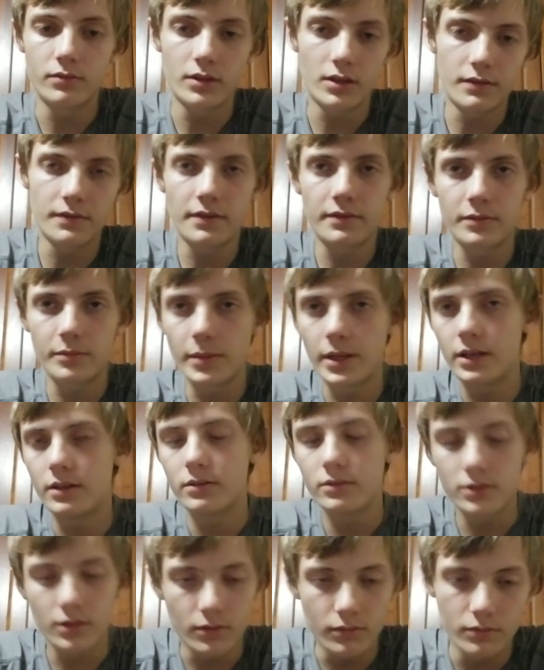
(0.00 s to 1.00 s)
that I've ever made.
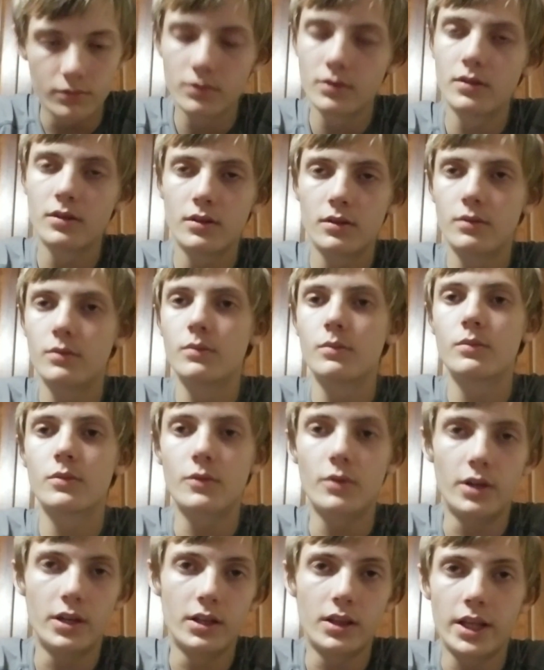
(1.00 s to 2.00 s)
So
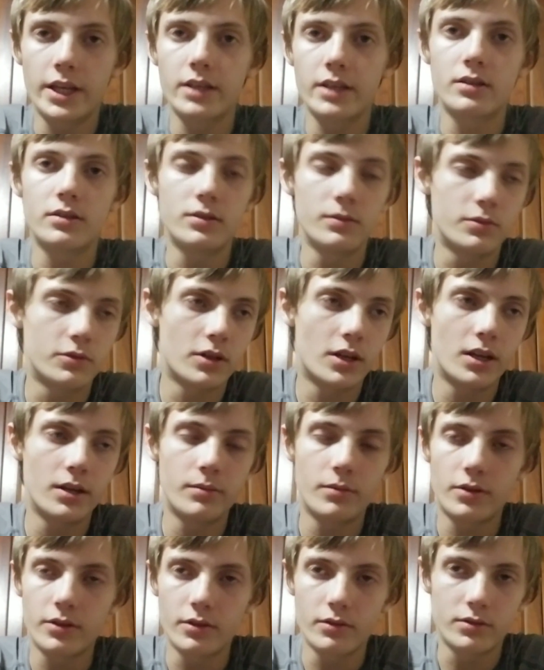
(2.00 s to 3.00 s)
go ahead, like, subscribe,
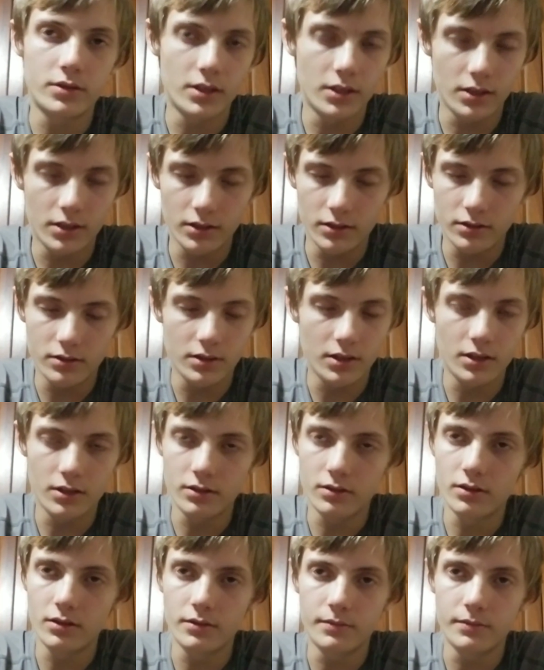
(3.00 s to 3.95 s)
all those thingies, and